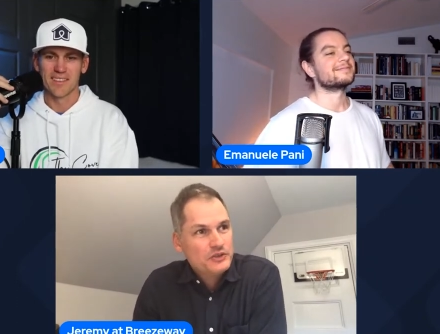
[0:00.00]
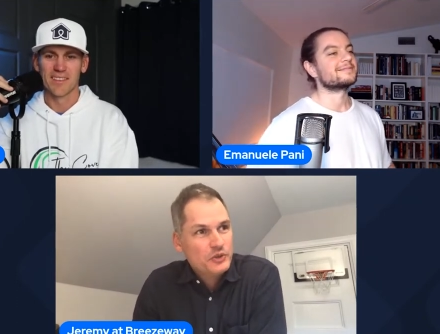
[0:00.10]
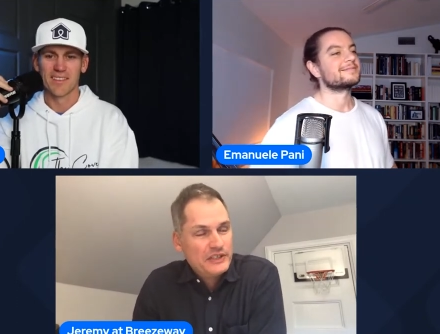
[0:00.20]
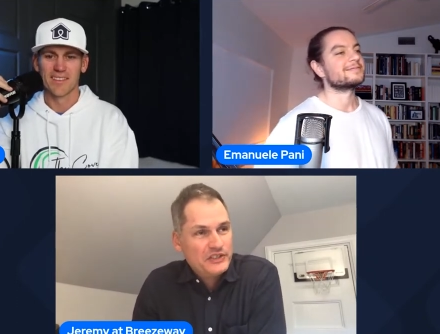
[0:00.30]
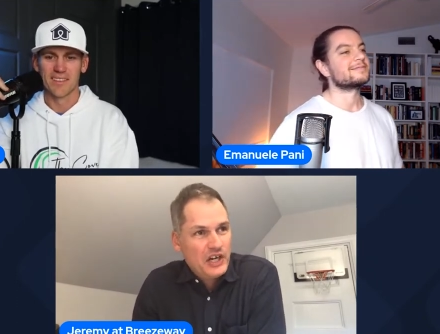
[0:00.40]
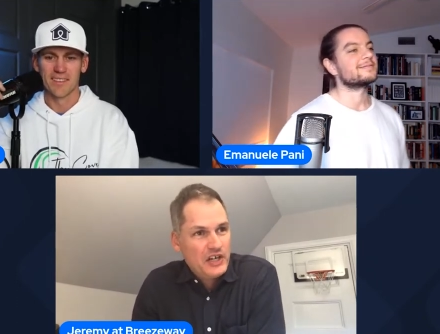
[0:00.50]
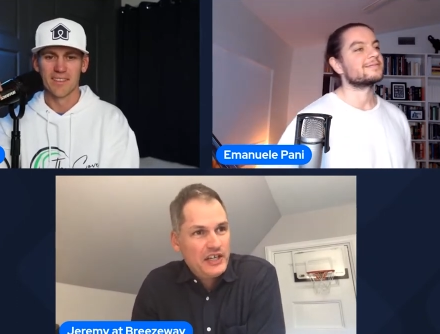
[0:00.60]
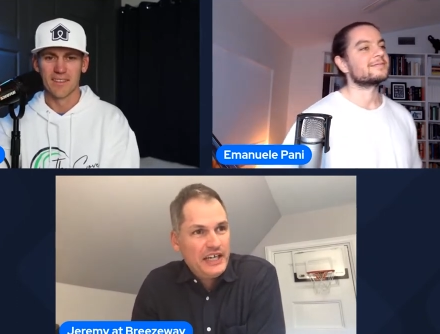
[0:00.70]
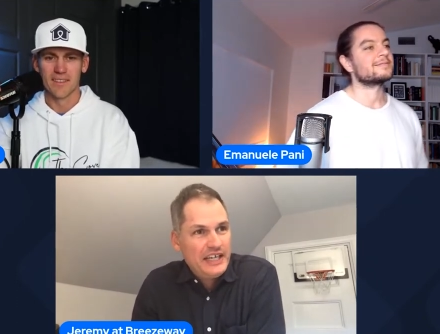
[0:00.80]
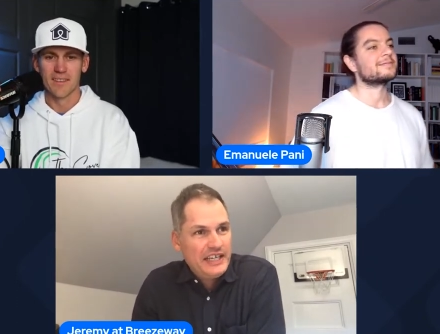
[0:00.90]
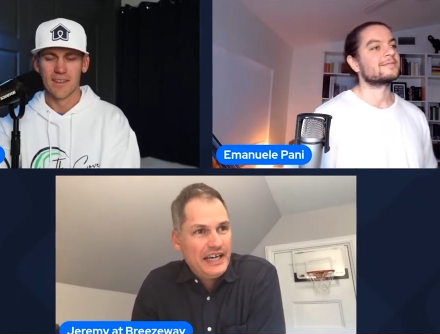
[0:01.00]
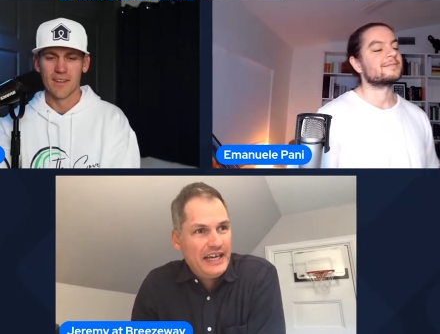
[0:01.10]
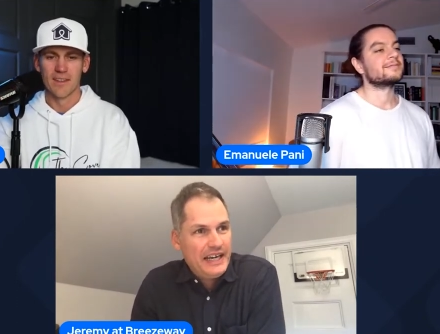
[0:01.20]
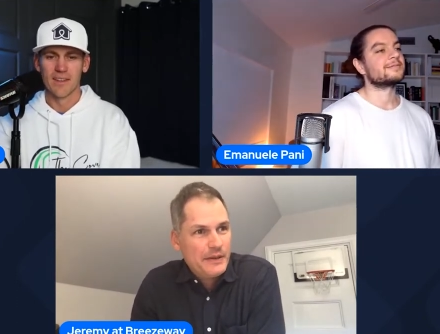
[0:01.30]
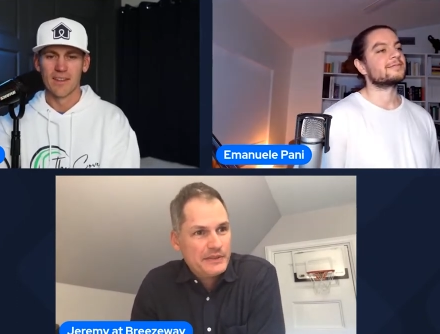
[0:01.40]
Speaker 1: so I started
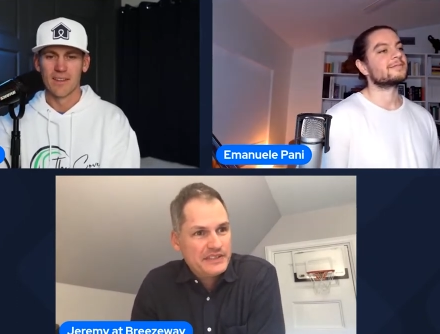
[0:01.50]
and I was